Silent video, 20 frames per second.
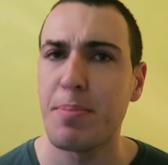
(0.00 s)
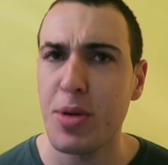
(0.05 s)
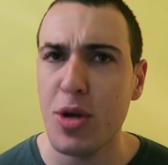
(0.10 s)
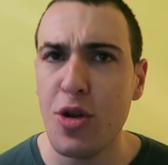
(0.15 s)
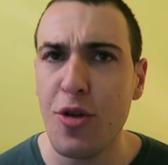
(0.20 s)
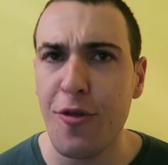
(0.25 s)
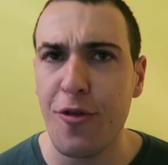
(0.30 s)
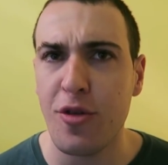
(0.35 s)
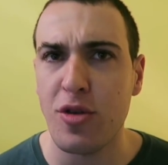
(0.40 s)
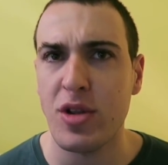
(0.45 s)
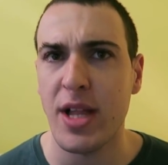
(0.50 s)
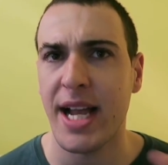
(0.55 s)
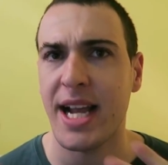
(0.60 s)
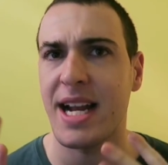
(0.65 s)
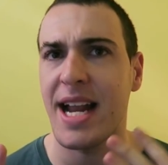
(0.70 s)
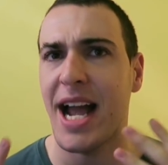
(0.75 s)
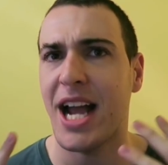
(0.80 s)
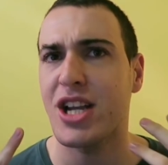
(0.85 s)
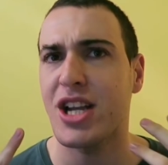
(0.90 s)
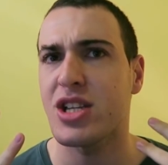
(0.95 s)
beautiful.
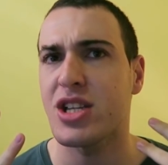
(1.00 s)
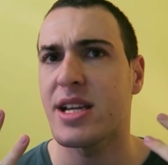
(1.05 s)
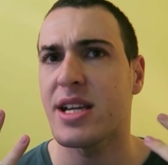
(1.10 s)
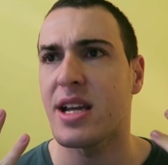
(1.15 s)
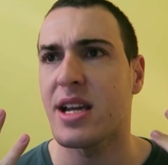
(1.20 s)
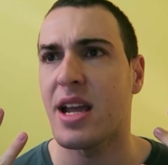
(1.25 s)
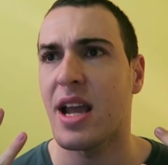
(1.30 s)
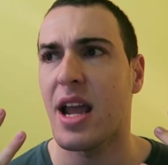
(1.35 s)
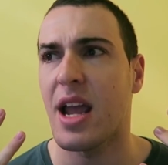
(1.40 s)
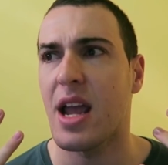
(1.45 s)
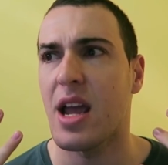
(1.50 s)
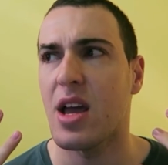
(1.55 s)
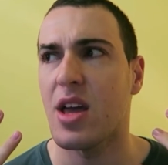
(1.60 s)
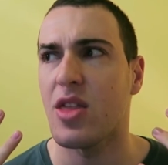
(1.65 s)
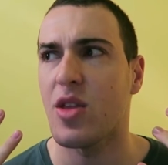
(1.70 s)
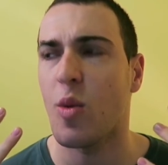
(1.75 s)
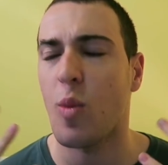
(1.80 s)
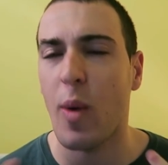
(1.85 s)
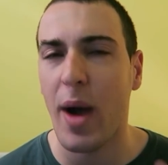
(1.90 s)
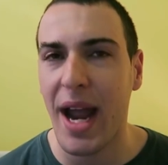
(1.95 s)
Like, it actually,
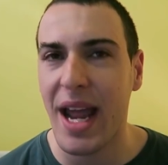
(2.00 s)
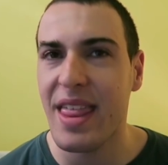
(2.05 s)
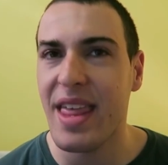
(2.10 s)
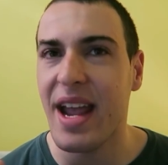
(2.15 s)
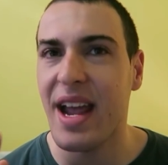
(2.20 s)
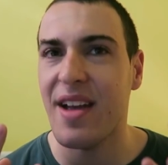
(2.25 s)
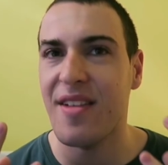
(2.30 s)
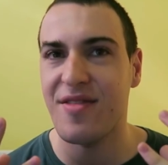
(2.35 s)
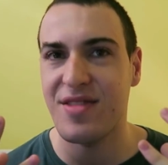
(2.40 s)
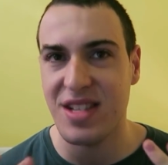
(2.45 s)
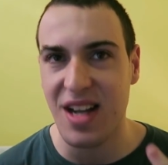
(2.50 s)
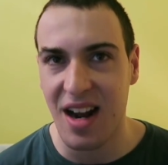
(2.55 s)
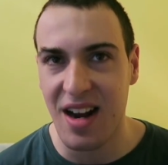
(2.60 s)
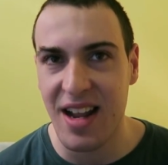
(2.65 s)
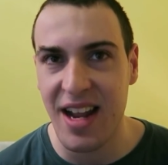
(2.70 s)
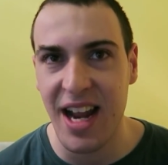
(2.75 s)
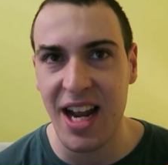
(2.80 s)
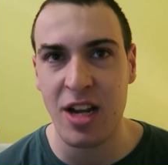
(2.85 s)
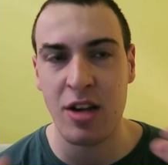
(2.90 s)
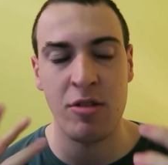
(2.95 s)
the way they have
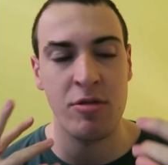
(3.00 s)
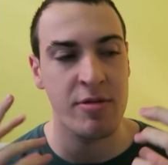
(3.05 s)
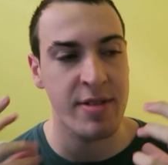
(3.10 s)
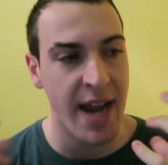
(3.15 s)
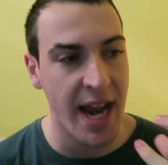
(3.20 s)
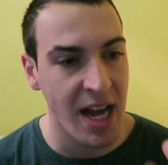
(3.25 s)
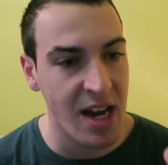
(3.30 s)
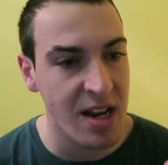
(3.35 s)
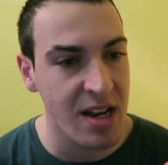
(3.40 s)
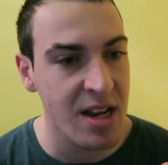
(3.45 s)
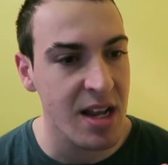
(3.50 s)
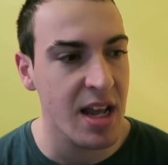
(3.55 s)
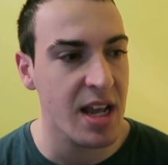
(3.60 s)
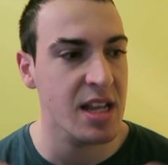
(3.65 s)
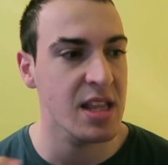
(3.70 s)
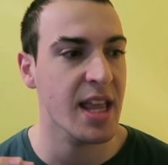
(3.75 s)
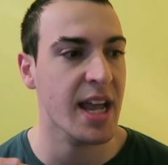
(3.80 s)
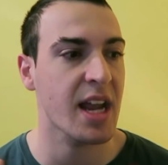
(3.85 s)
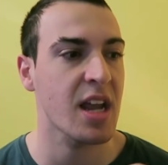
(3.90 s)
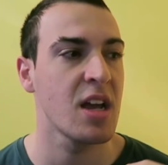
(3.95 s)
done it and created it,
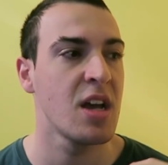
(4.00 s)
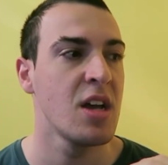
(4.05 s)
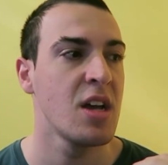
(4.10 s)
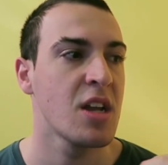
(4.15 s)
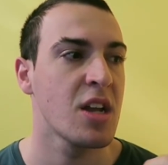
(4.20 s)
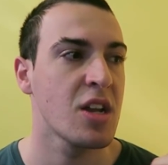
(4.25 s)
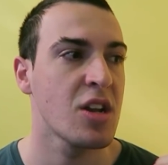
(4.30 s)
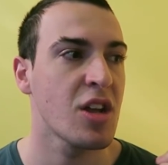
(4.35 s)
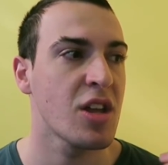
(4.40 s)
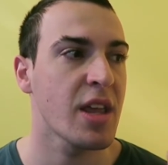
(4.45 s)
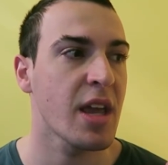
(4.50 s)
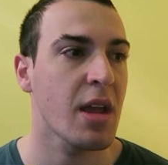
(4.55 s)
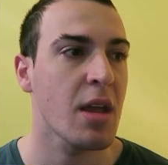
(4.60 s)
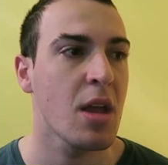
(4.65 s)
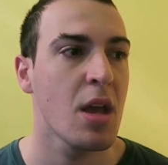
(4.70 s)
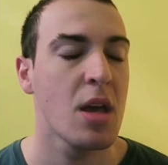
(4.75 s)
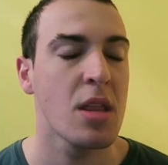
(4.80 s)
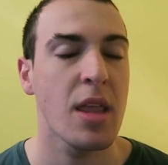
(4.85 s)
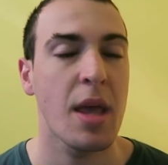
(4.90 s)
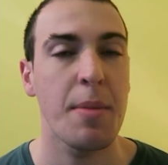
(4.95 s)
and like, you know,
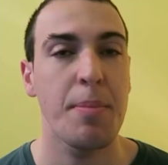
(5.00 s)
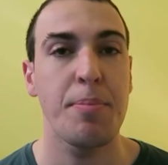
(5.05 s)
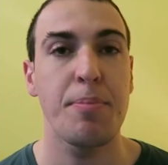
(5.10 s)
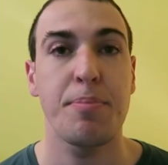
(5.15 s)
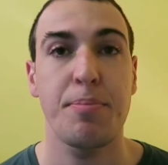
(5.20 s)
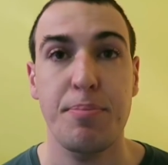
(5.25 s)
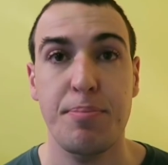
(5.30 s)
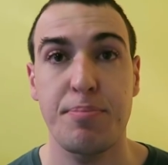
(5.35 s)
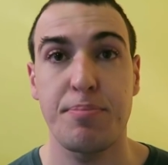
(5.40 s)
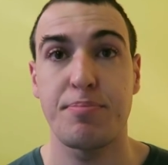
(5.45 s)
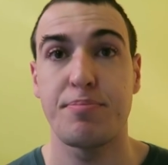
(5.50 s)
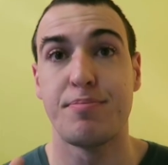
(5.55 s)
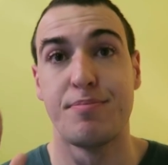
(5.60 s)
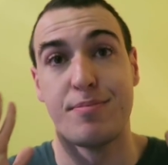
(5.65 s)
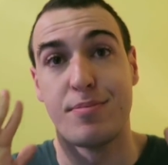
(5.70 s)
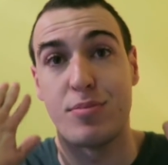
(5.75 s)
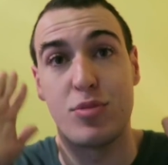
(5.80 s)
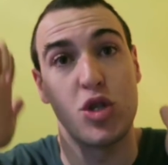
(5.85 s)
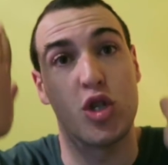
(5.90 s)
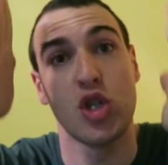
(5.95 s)
they
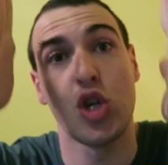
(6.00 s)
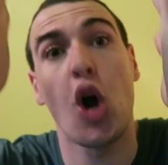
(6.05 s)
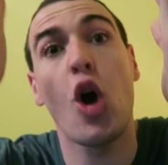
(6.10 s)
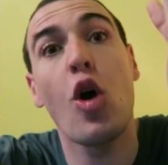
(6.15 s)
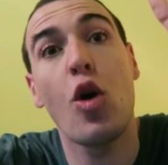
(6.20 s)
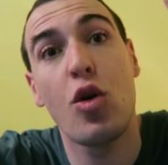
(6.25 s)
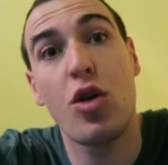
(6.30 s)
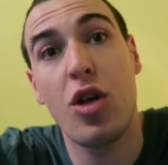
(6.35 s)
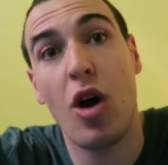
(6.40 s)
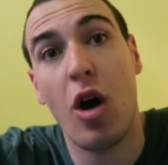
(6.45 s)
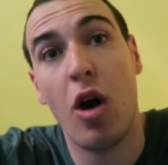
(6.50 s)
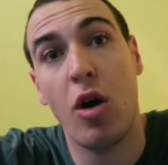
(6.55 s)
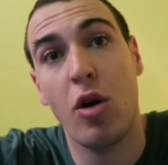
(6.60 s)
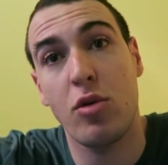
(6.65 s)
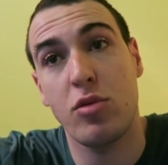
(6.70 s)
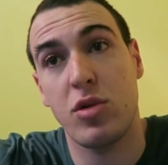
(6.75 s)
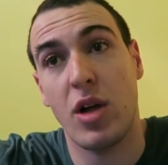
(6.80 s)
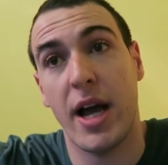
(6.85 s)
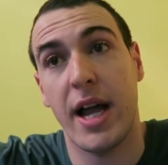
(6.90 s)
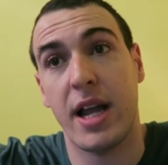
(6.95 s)
show the
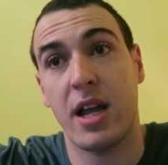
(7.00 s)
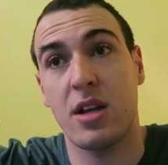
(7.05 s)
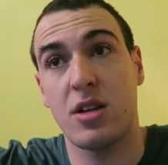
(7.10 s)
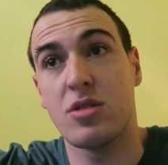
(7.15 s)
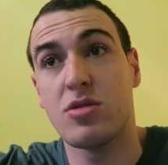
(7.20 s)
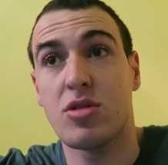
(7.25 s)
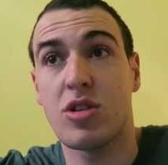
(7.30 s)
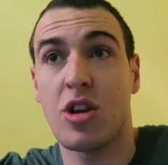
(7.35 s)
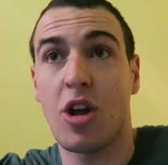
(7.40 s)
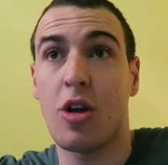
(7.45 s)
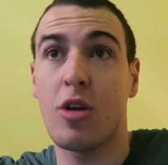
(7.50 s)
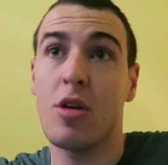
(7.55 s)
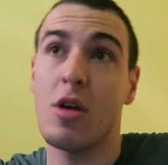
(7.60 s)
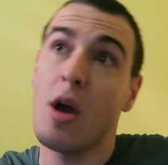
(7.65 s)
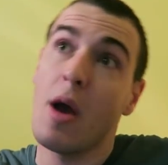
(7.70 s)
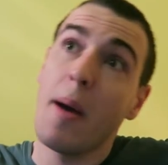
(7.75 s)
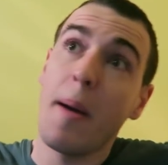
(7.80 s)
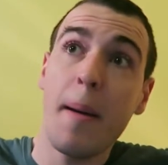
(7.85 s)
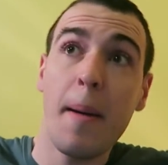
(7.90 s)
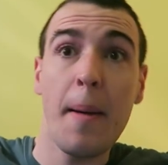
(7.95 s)
whole, like, you know,
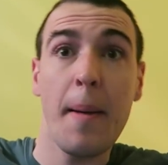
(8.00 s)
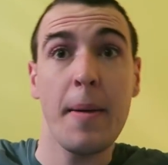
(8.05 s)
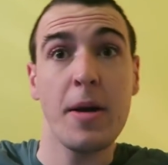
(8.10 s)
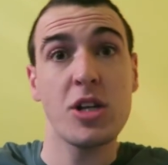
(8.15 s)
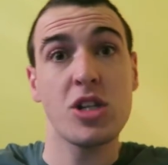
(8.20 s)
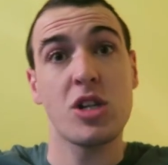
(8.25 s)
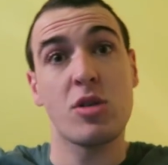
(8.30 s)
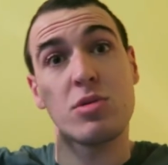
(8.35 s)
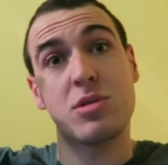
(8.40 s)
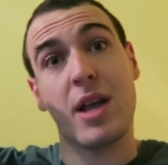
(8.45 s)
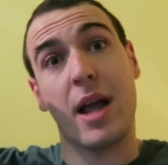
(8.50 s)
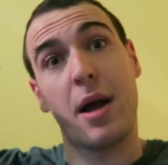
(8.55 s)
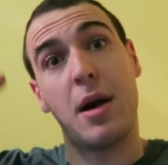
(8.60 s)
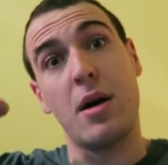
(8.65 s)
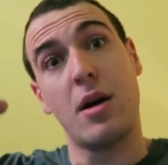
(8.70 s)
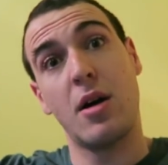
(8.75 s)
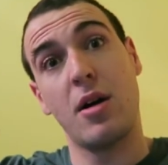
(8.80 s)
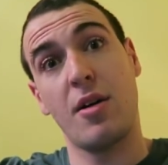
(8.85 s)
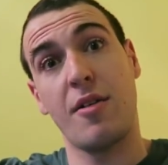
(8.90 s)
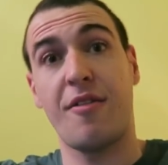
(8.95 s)
she was
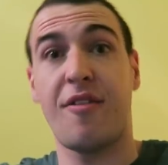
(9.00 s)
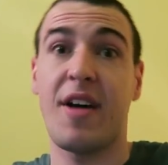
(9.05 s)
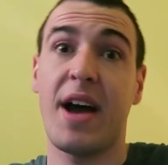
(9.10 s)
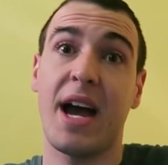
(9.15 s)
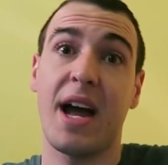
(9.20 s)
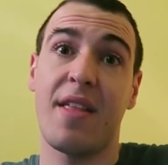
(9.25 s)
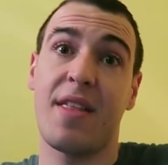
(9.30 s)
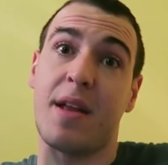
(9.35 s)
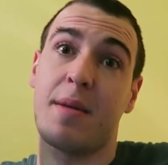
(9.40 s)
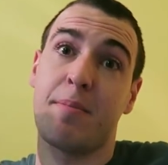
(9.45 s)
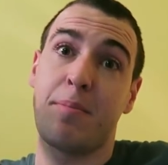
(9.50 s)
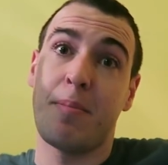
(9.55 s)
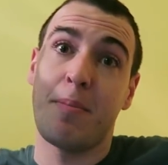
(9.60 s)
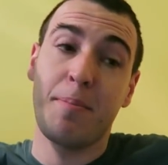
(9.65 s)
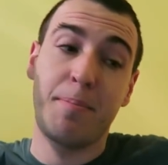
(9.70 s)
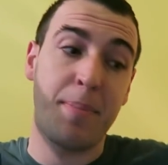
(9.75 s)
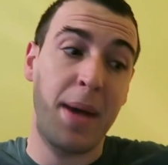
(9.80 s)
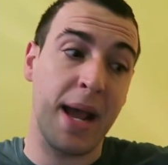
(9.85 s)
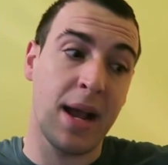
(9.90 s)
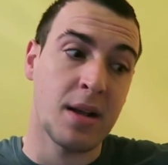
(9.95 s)
like fat and then
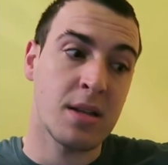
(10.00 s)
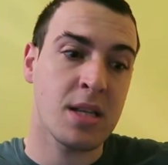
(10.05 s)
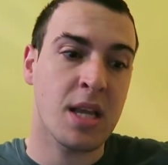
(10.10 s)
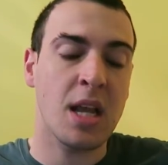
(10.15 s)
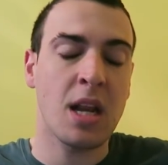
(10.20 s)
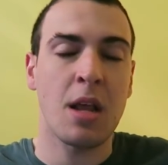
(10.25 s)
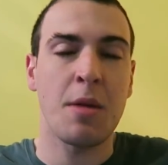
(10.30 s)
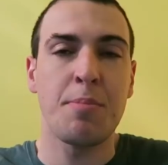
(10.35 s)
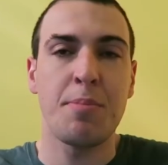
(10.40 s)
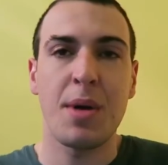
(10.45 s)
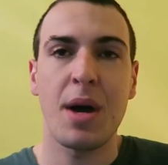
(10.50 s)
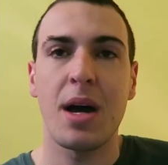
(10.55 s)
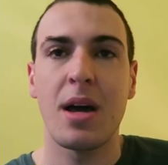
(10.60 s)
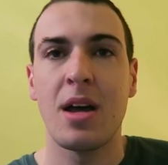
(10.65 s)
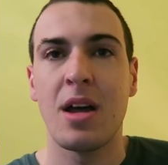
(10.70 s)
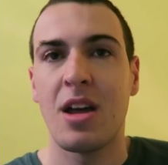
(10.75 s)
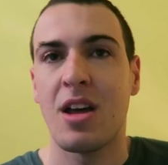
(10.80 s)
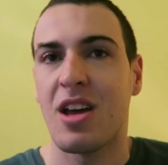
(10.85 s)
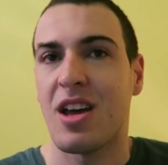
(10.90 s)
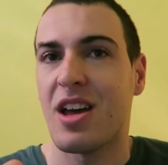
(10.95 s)
bang skinny,
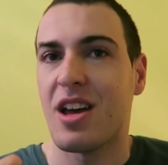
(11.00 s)
but